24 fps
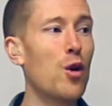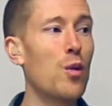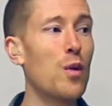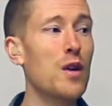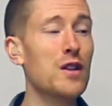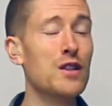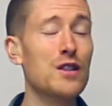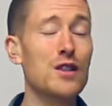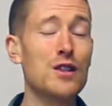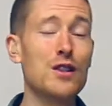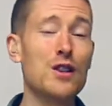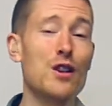we're
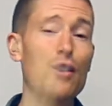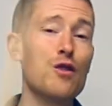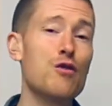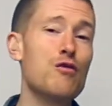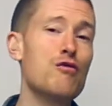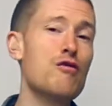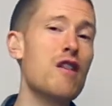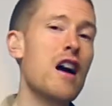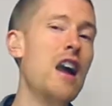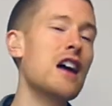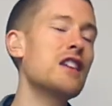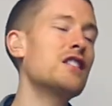just
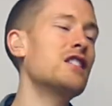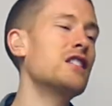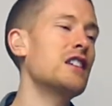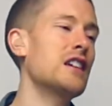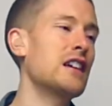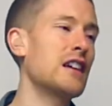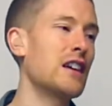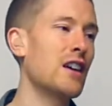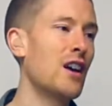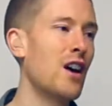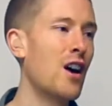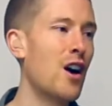
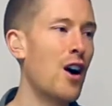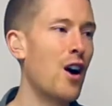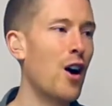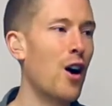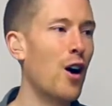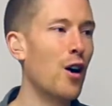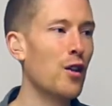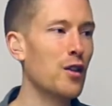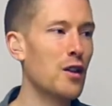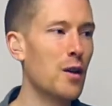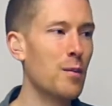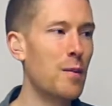crashing
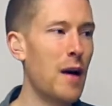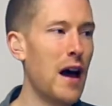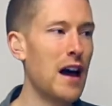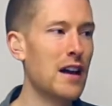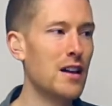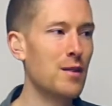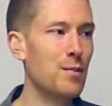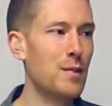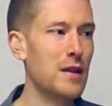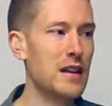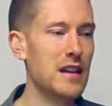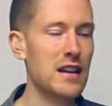on the
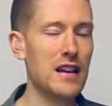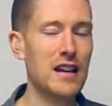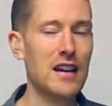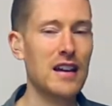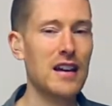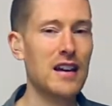backbeat.